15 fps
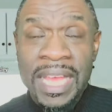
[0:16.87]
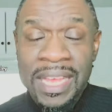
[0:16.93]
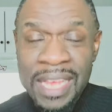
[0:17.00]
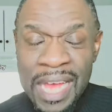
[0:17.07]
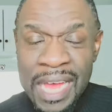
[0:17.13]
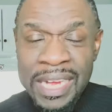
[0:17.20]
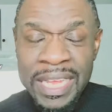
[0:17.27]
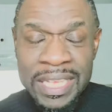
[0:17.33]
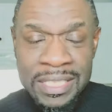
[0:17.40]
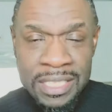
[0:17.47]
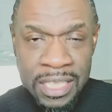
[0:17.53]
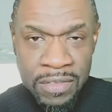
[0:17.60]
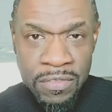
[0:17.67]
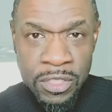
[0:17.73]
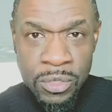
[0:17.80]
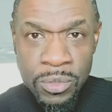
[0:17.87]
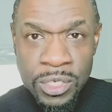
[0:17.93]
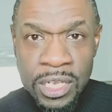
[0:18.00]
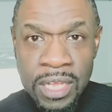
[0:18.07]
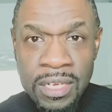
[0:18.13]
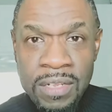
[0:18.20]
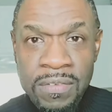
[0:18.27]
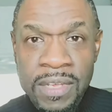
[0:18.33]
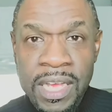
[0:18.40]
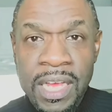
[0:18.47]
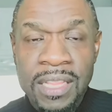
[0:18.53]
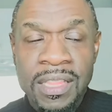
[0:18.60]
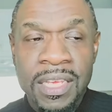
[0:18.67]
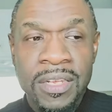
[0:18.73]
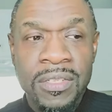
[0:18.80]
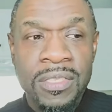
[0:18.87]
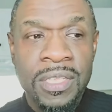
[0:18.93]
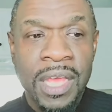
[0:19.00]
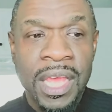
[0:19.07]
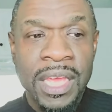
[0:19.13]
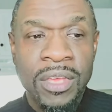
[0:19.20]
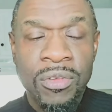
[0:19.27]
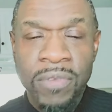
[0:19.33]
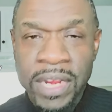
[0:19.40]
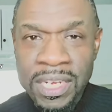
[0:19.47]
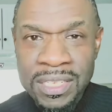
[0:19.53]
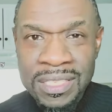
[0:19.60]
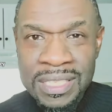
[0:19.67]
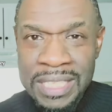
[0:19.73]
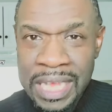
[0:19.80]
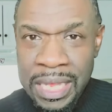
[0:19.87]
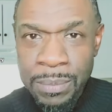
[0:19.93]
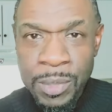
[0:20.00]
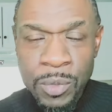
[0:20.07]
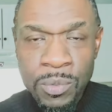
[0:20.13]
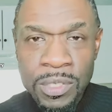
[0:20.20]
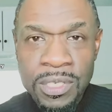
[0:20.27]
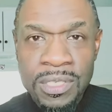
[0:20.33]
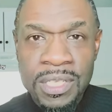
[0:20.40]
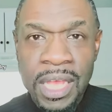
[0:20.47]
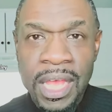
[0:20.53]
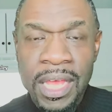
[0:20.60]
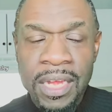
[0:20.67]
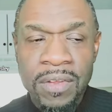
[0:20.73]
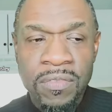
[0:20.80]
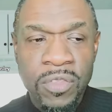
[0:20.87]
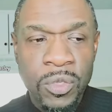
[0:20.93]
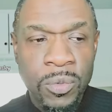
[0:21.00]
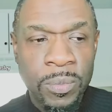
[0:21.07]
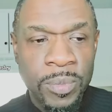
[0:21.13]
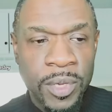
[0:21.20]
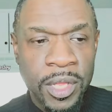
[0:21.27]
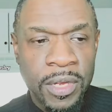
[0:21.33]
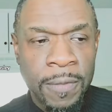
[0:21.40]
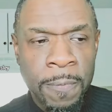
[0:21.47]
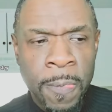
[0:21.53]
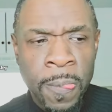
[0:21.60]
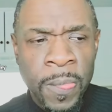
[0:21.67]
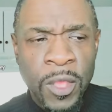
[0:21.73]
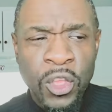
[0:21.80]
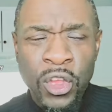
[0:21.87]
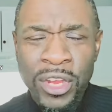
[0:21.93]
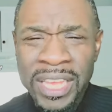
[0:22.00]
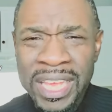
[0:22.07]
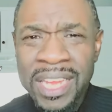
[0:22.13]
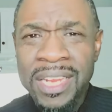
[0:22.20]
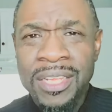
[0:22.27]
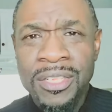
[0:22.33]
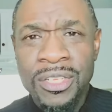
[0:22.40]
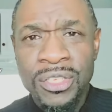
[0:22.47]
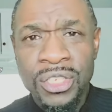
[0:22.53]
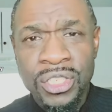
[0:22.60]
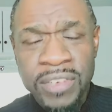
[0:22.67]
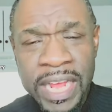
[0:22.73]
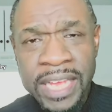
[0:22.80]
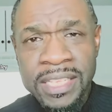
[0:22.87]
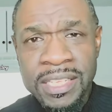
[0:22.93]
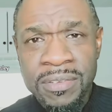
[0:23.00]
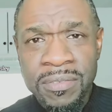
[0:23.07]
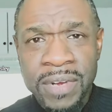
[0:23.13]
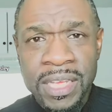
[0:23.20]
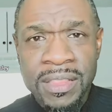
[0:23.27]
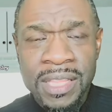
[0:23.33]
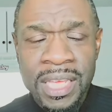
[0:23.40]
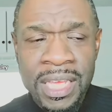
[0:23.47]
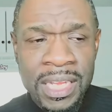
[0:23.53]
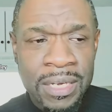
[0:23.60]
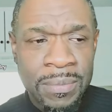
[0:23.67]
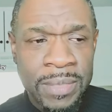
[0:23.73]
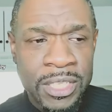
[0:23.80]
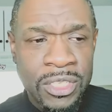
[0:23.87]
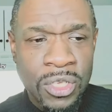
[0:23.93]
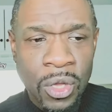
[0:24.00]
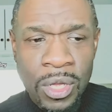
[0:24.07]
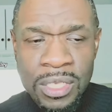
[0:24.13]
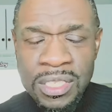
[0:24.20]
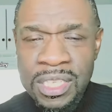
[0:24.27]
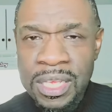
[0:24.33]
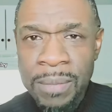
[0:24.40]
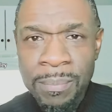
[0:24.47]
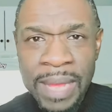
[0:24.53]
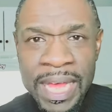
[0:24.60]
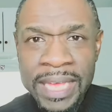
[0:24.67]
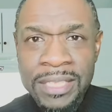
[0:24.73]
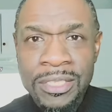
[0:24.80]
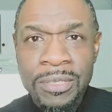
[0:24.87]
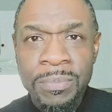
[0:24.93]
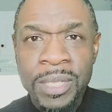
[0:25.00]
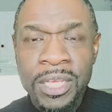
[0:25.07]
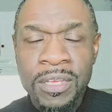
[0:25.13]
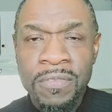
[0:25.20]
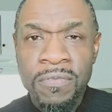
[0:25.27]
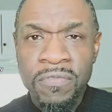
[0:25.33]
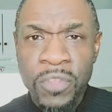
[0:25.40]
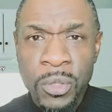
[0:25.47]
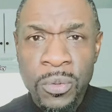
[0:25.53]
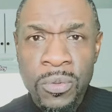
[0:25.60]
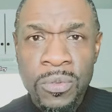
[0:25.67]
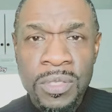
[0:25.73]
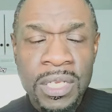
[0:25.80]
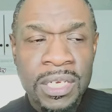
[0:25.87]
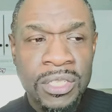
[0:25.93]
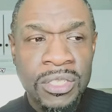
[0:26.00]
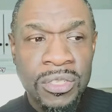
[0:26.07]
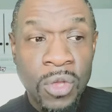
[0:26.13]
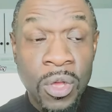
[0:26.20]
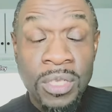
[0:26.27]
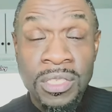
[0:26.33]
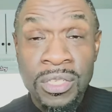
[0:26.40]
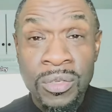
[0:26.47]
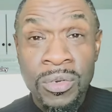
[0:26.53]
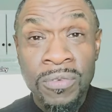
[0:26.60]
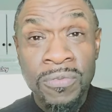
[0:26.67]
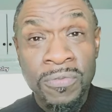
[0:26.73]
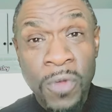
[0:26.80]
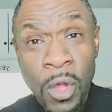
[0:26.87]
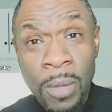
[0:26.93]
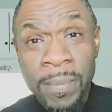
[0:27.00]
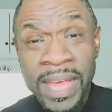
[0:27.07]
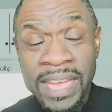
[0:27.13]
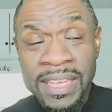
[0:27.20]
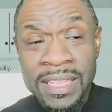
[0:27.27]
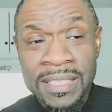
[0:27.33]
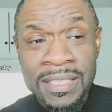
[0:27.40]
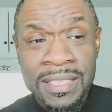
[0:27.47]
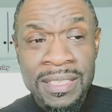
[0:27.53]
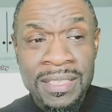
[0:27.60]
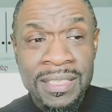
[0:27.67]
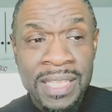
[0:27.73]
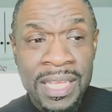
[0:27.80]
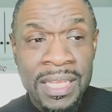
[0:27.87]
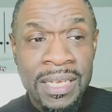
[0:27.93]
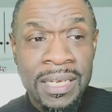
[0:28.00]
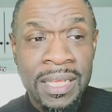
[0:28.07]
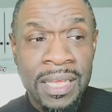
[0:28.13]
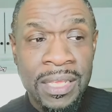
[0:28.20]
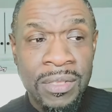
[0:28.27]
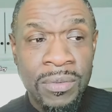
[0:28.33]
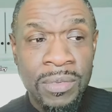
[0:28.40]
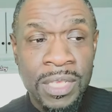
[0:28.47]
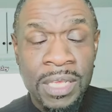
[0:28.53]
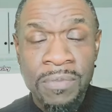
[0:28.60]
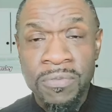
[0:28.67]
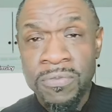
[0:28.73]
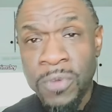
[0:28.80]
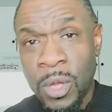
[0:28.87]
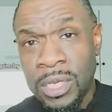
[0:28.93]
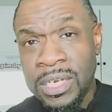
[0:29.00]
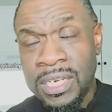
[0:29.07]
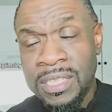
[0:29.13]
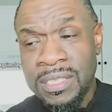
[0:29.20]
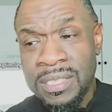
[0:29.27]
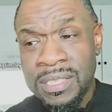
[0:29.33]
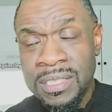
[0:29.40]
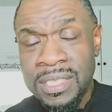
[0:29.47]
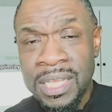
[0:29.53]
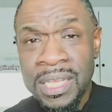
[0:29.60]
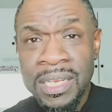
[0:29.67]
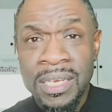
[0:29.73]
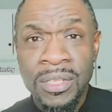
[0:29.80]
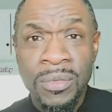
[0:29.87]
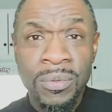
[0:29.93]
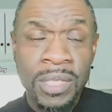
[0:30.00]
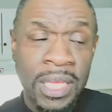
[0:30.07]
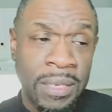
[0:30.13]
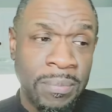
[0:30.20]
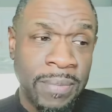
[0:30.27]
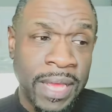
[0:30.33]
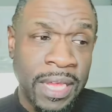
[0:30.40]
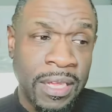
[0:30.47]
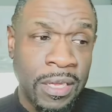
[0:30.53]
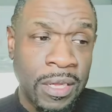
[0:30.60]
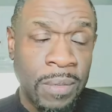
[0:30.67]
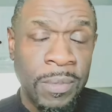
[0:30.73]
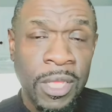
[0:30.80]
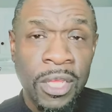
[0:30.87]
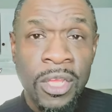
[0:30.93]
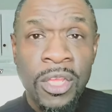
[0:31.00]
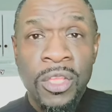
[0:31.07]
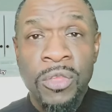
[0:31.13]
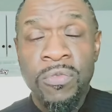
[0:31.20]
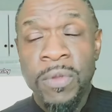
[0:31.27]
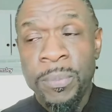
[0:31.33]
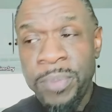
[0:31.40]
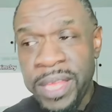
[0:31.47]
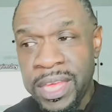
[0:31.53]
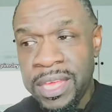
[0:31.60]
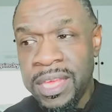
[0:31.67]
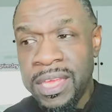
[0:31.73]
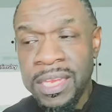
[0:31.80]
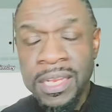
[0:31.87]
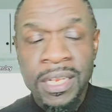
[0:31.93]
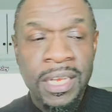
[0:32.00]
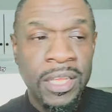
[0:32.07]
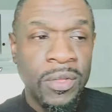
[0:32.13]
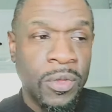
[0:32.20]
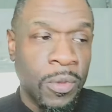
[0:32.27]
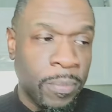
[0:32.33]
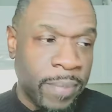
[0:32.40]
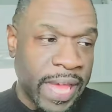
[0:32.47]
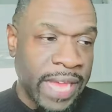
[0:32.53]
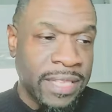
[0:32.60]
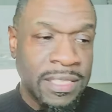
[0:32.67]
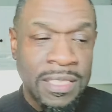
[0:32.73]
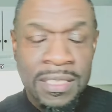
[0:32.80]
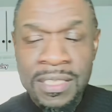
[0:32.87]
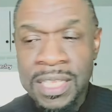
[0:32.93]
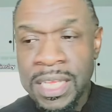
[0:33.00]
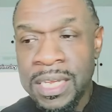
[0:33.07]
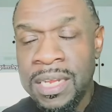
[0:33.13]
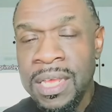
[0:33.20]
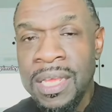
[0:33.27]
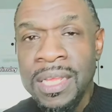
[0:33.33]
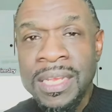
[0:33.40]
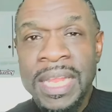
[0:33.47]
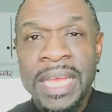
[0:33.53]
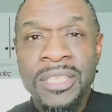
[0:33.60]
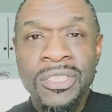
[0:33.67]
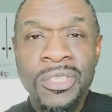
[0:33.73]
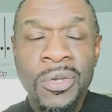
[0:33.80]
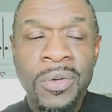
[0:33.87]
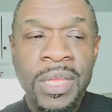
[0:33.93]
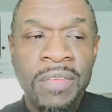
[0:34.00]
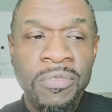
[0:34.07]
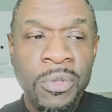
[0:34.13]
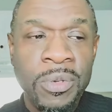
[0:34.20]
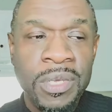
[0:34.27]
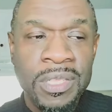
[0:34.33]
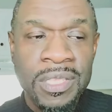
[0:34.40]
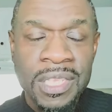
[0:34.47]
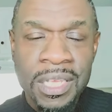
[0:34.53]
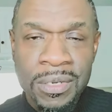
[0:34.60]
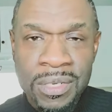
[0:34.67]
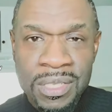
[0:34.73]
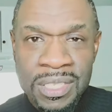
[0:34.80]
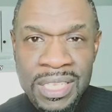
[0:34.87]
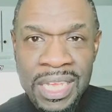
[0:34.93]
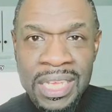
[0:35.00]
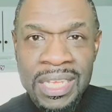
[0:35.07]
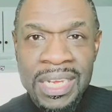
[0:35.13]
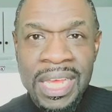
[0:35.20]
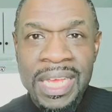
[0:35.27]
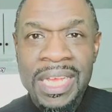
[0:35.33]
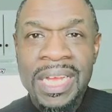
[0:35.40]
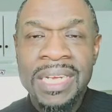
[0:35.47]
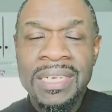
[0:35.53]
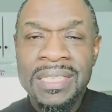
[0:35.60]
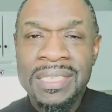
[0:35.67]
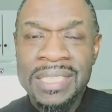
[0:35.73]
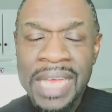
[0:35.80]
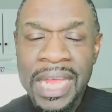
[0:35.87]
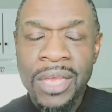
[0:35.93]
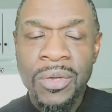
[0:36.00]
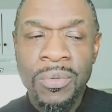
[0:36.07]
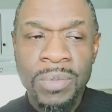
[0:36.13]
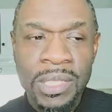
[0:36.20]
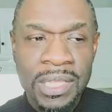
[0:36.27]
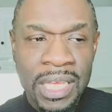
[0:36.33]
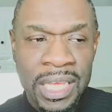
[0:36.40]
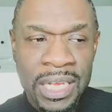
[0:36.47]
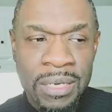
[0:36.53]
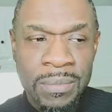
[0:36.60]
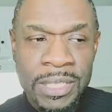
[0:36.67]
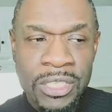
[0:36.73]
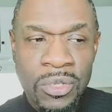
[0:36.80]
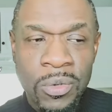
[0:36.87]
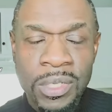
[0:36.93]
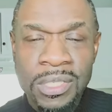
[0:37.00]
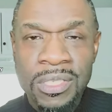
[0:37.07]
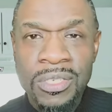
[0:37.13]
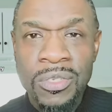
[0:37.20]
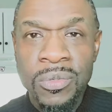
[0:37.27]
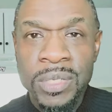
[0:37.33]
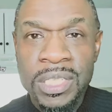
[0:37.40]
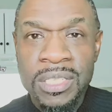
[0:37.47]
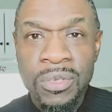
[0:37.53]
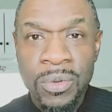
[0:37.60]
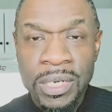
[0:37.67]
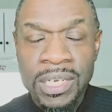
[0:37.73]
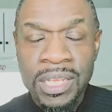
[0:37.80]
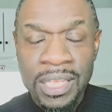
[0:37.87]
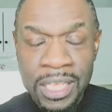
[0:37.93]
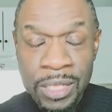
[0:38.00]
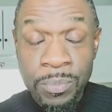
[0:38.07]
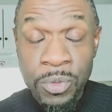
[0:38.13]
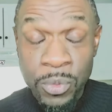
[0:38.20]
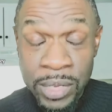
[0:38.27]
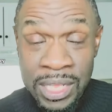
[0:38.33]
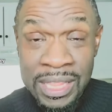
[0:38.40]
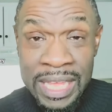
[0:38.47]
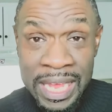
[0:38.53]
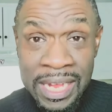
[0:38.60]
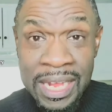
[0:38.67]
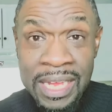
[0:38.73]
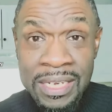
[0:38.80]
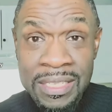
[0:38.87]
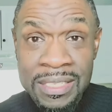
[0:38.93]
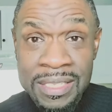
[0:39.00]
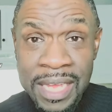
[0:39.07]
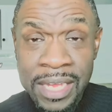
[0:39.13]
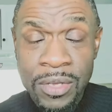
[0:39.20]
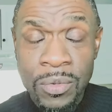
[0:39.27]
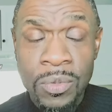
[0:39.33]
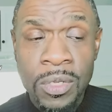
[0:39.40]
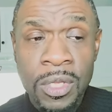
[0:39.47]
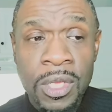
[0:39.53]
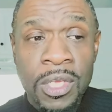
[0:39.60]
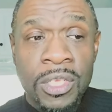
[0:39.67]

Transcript: that God has given you, child of God. There's a great assignment which is ahead of you, but you're getting distracted, right? The enemy's causing your mind to be confused, and he's causing you to fall back into sin, and you keep falling into sin, and you're getting back up, you're repenting, and then you go back to sin. Like, so if you continue to stay in that kind of cycle, what the enemy's going to do, he's going to keep you in that kind of cycle.